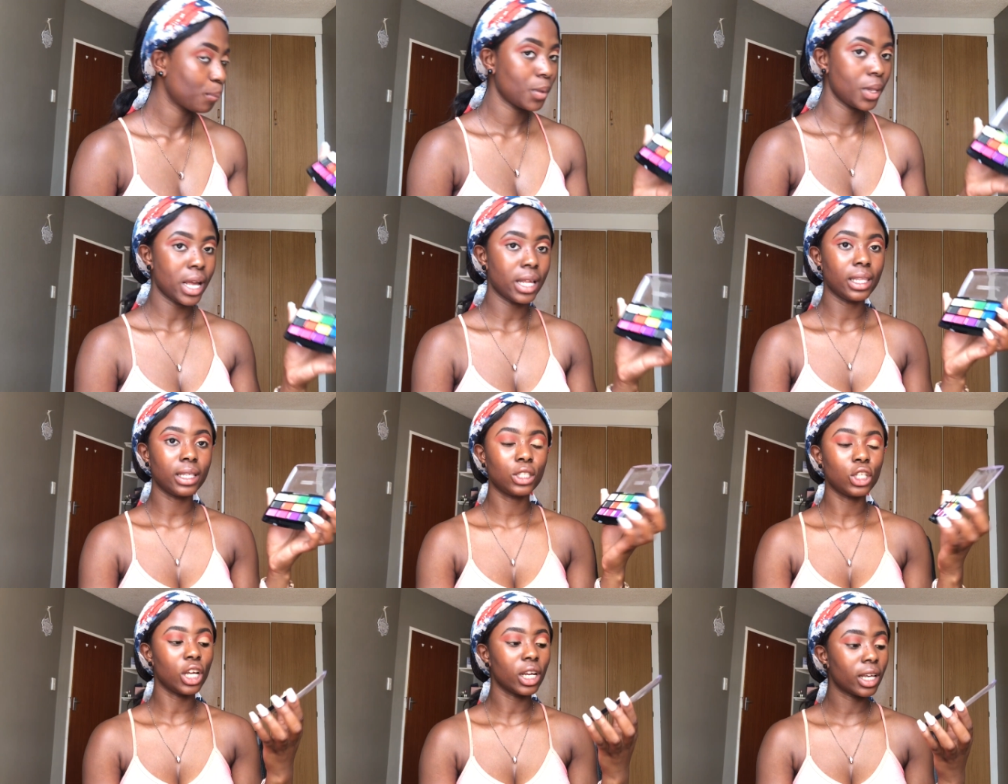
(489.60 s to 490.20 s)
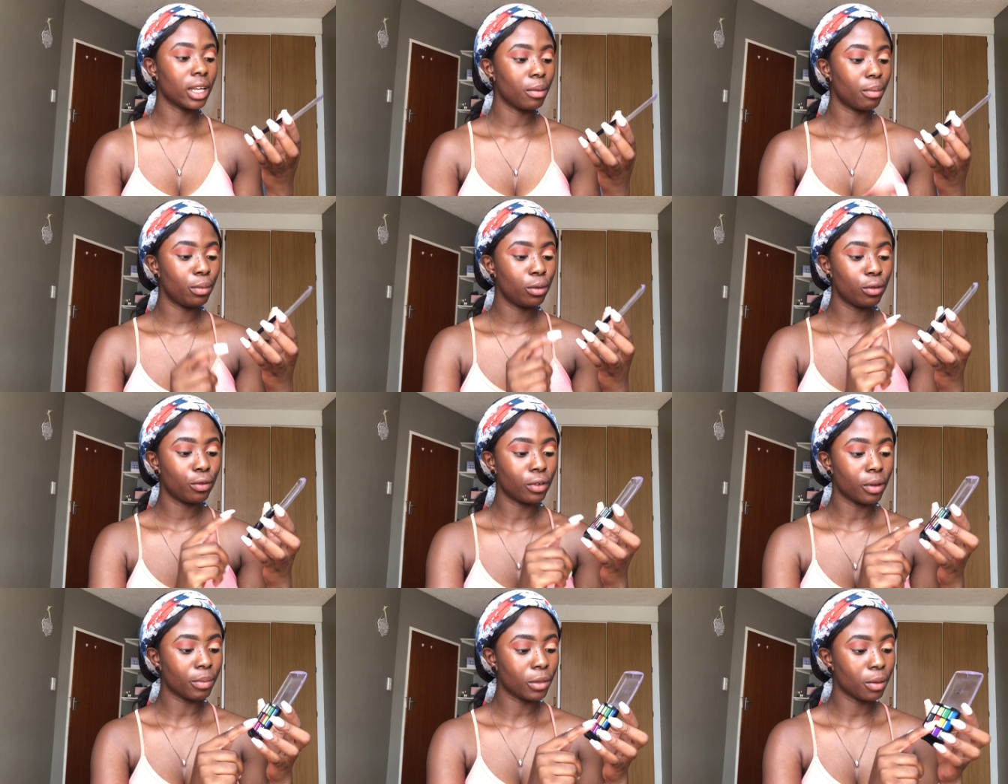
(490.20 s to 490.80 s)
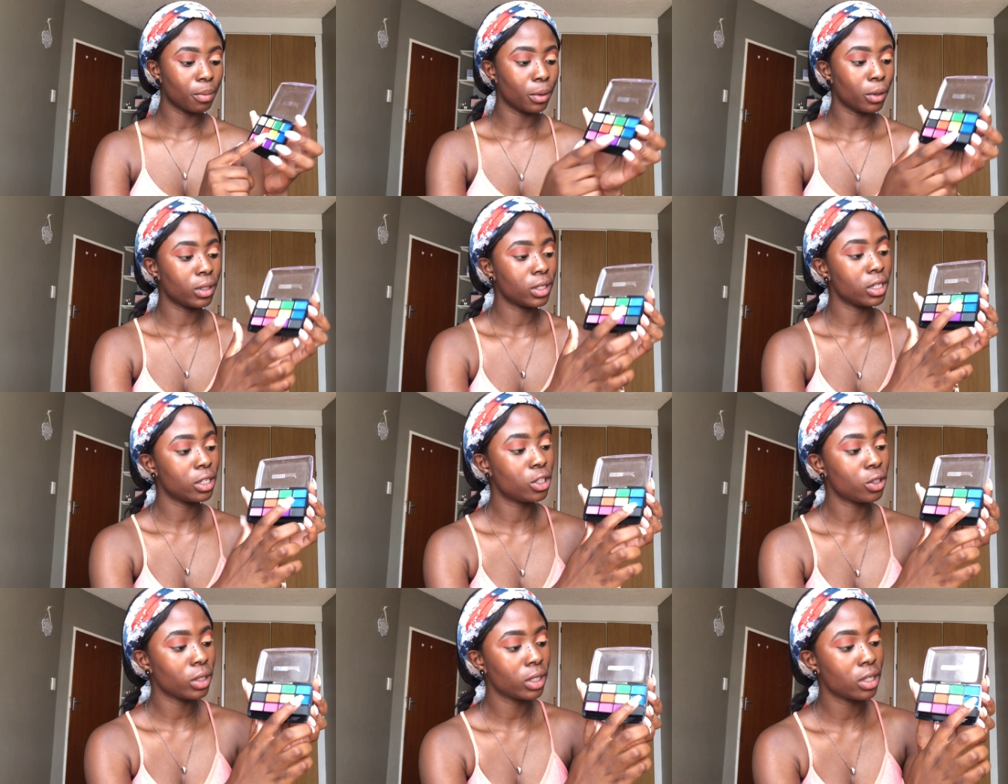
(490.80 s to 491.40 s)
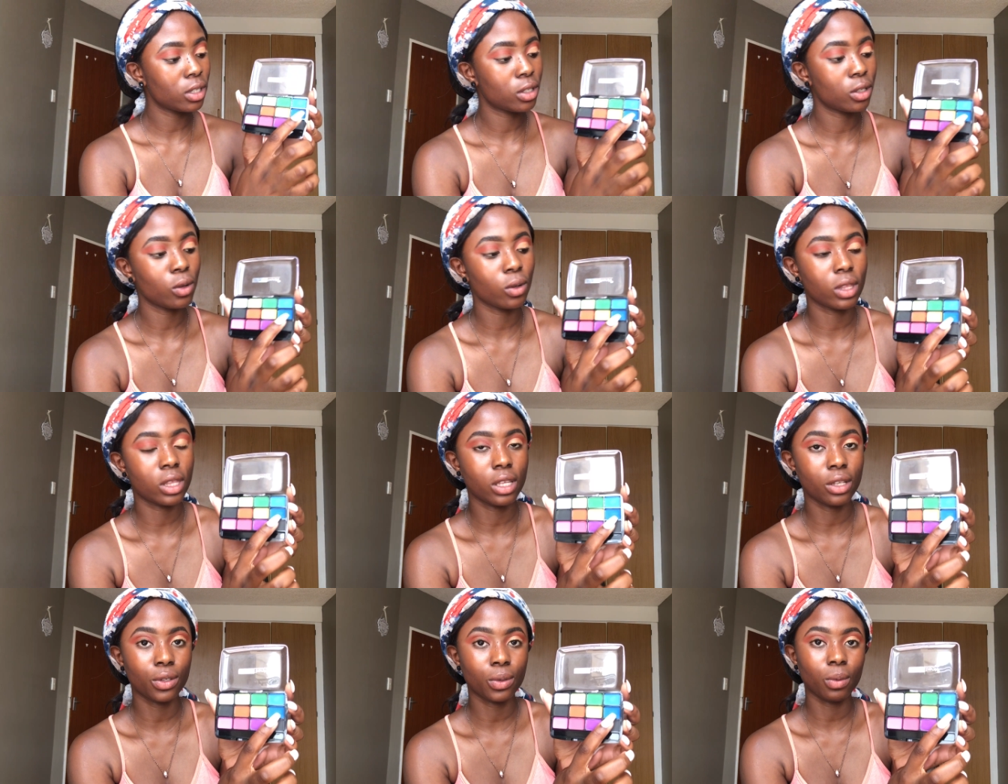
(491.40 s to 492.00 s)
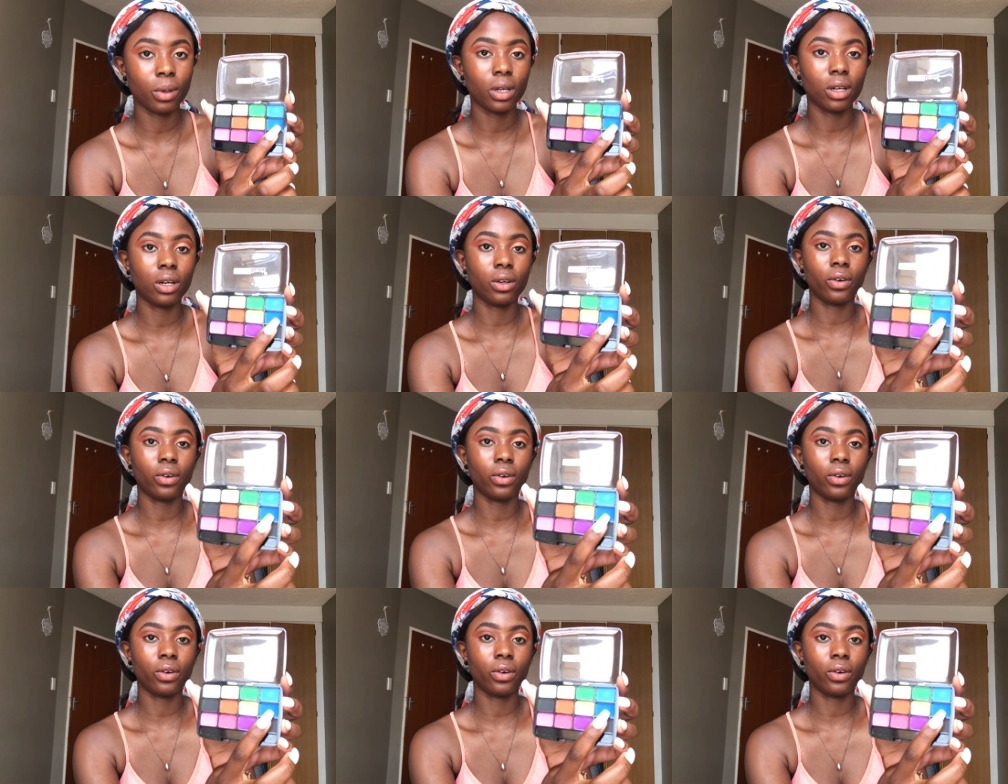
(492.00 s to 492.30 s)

yeah the darker blue from the beauty treat so this one